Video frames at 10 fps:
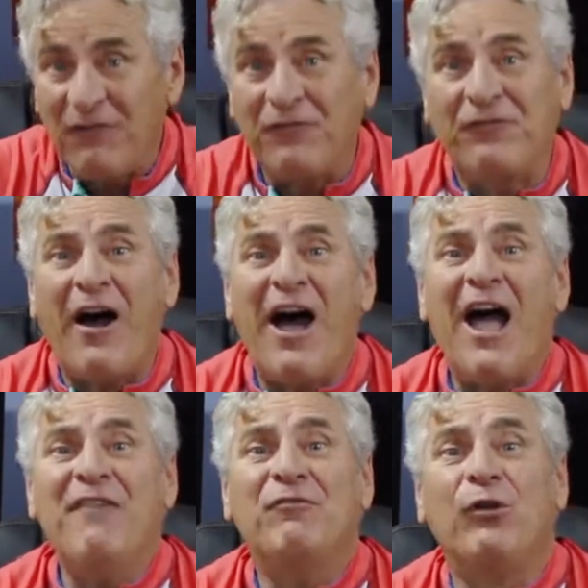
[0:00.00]

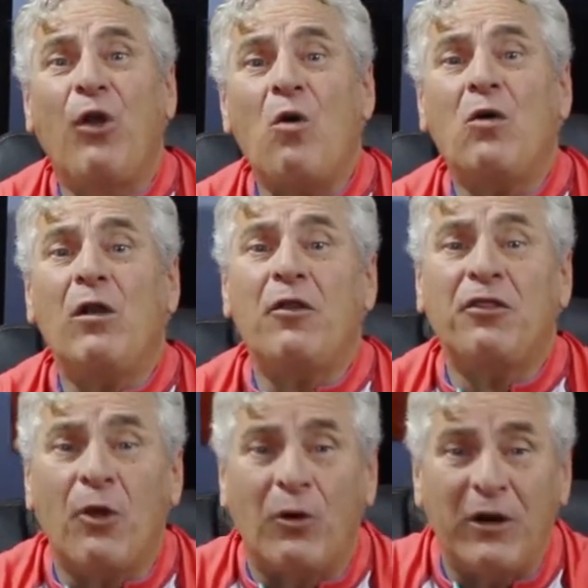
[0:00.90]
5 local
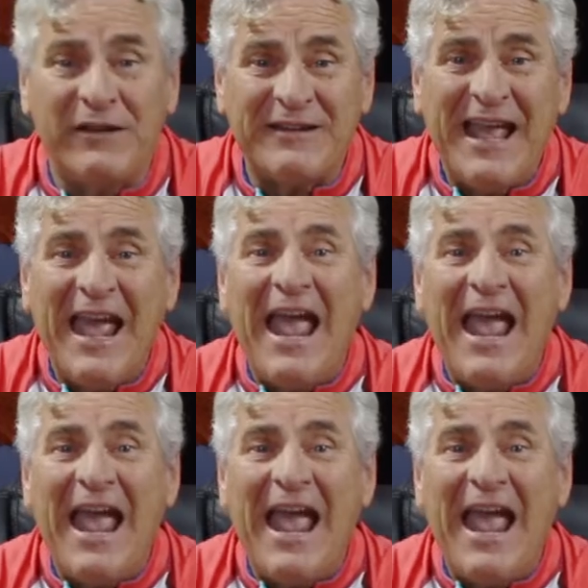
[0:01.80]
authorities,